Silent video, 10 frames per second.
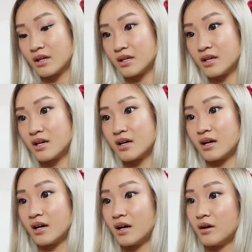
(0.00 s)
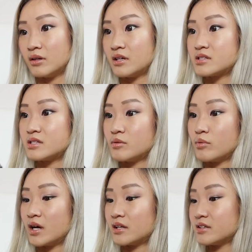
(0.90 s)
Yeah, let's see
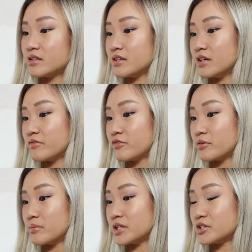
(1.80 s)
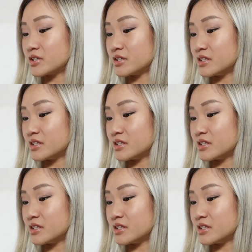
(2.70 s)
what information